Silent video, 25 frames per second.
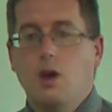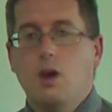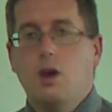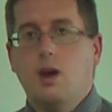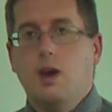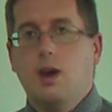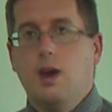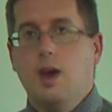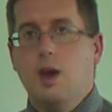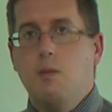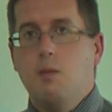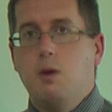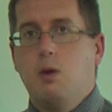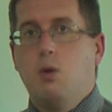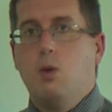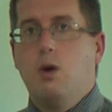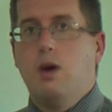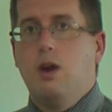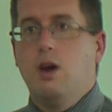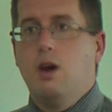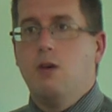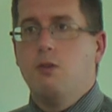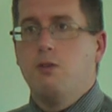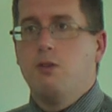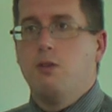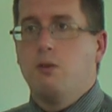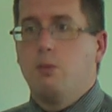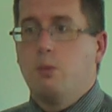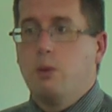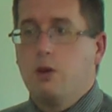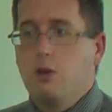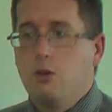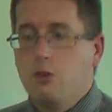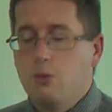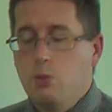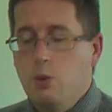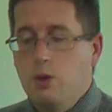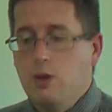It can be quite helpful
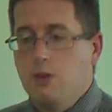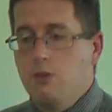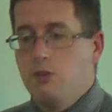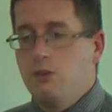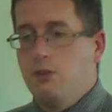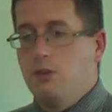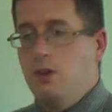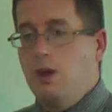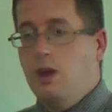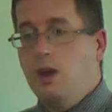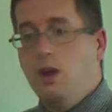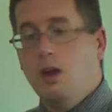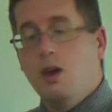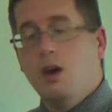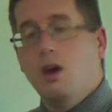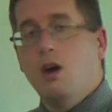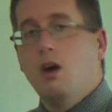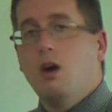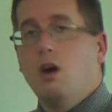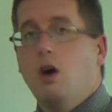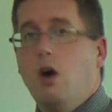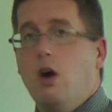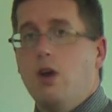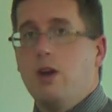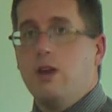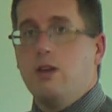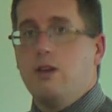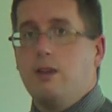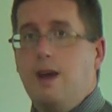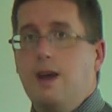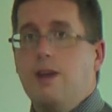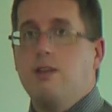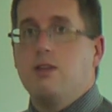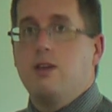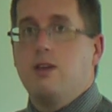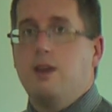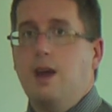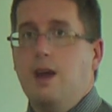because we can see on a
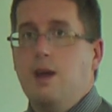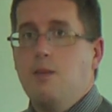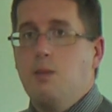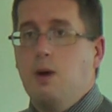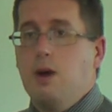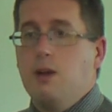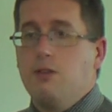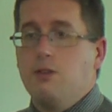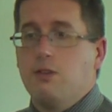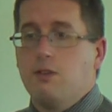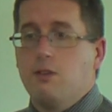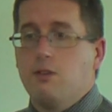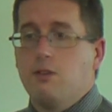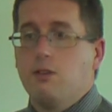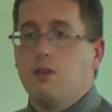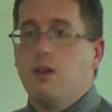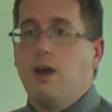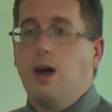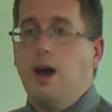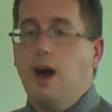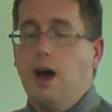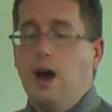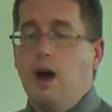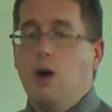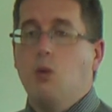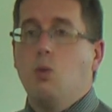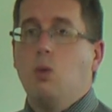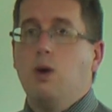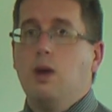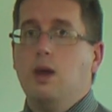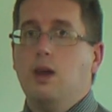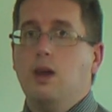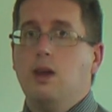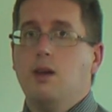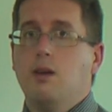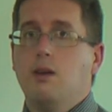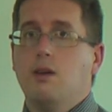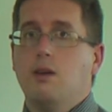day-to-day basis, are
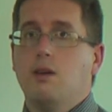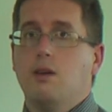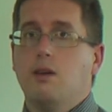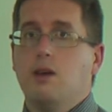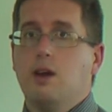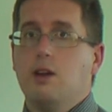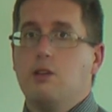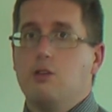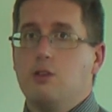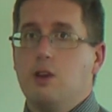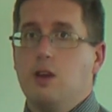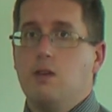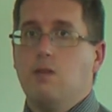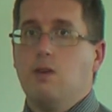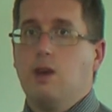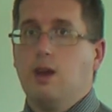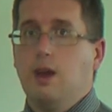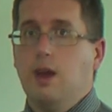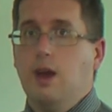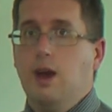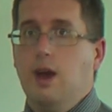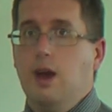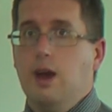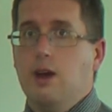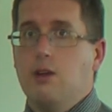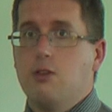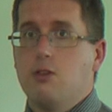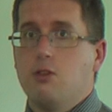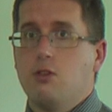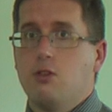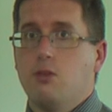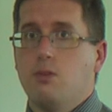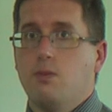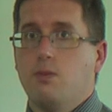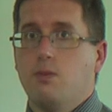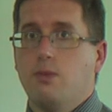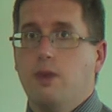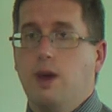we achieving cash?
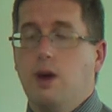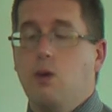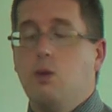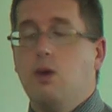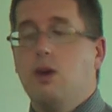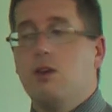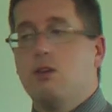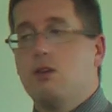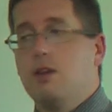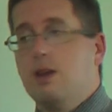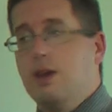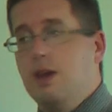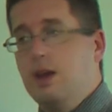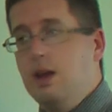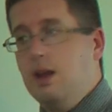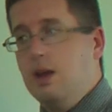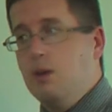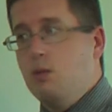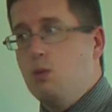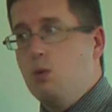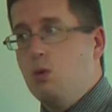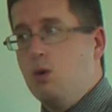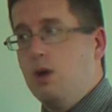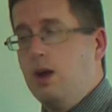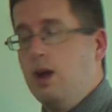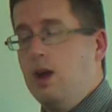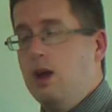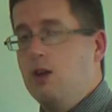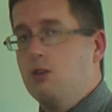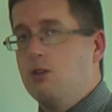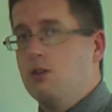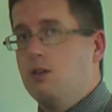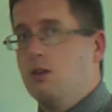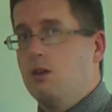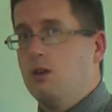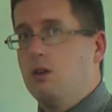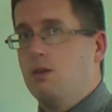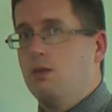Are we actually getting more cash
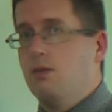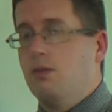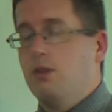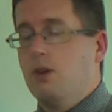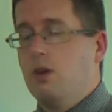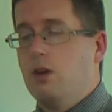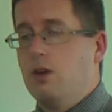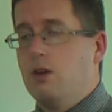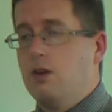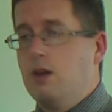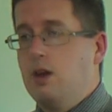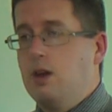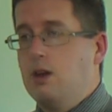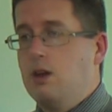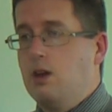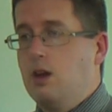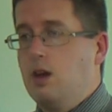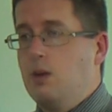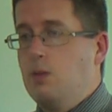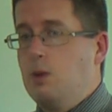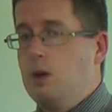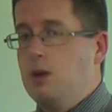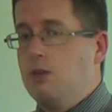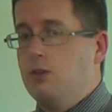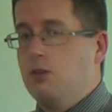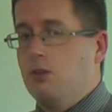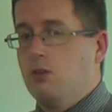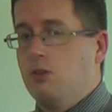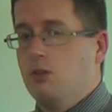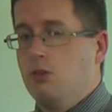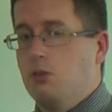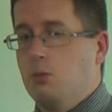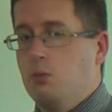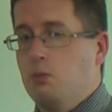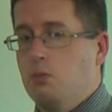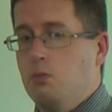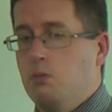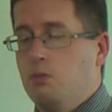in on a day-to-day basis?